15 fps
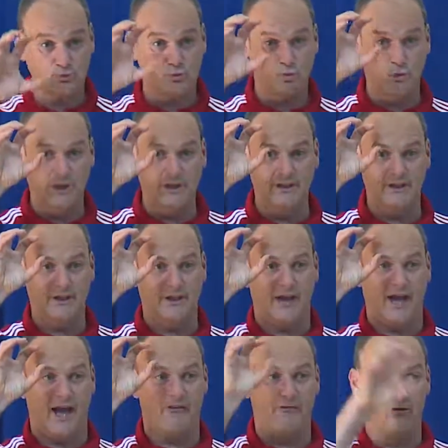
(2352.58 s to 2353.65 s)
we
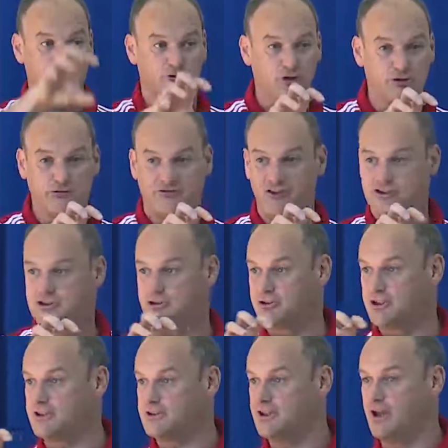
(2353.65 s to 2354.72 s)
have also a vision on
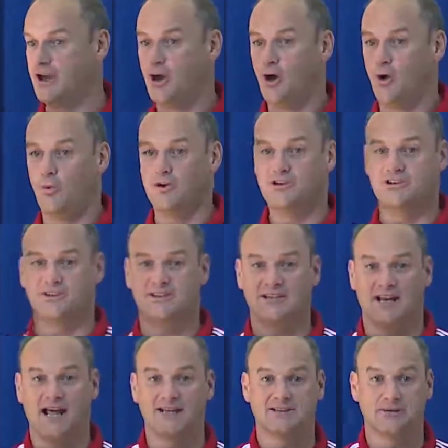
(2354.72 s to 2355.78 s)
it. What is a
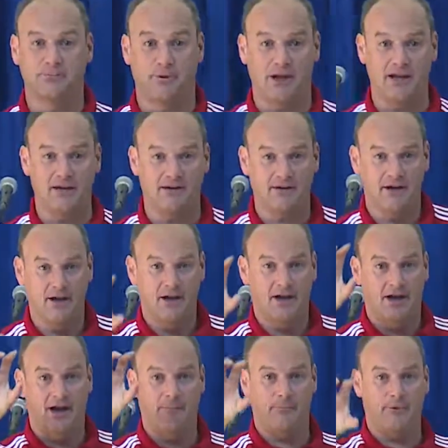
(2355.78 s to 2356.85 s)
talented player?
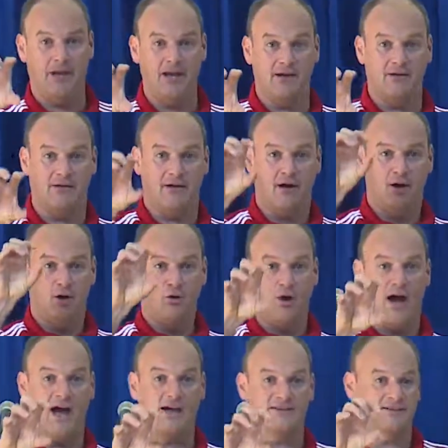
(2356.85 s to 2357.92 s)
A player who
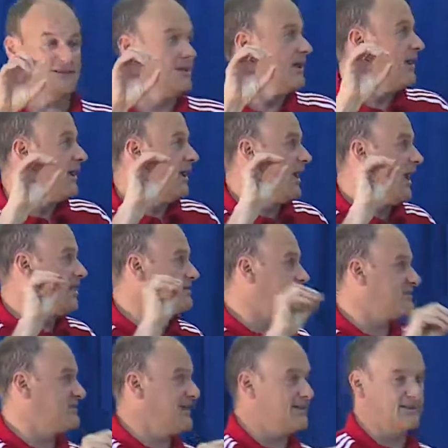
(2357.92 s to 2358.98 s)
has
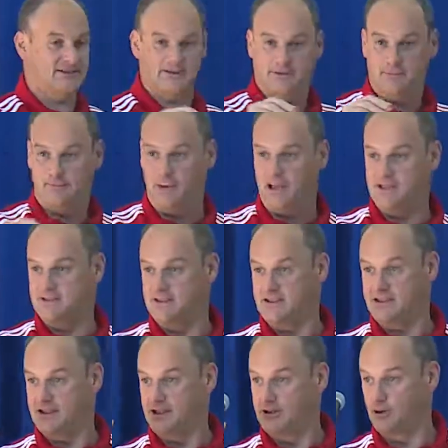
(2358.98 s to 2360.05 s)
6
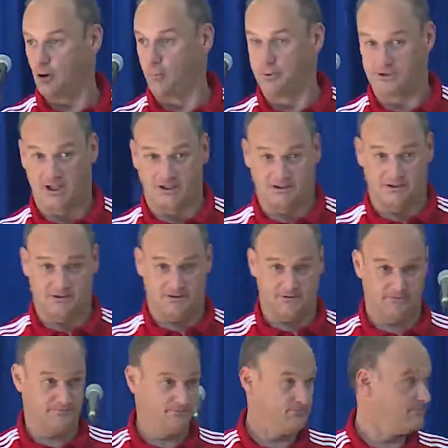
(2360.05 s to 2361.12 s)
basic competences.
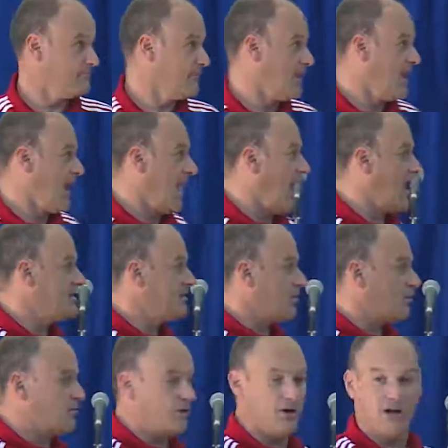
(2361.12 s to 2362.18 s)
And they
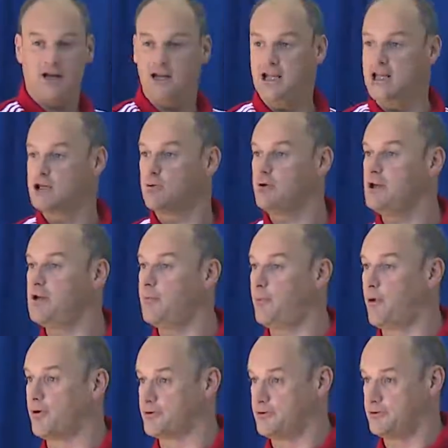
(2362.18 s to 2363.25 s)
are equally
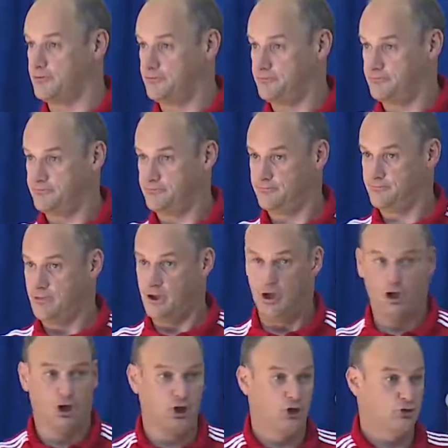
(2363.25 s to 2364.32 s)
important.
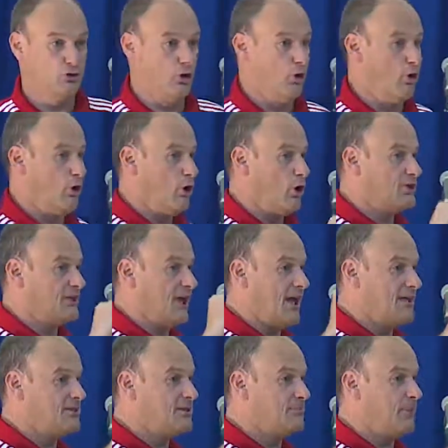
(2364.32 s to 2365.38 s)
So a
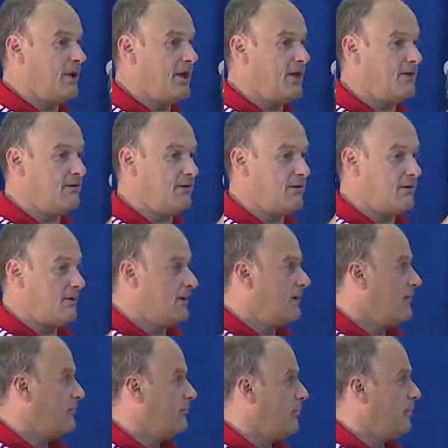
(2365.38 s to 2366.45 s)
talented player
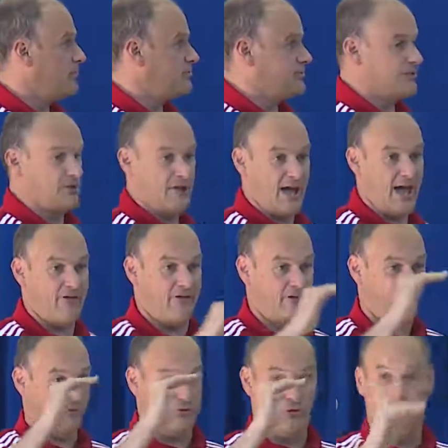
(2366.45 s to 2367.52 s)
must have
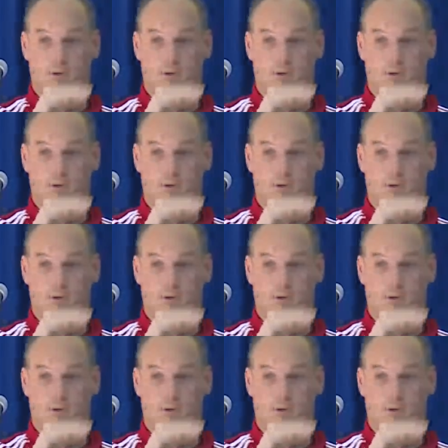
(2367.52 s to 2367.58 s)
the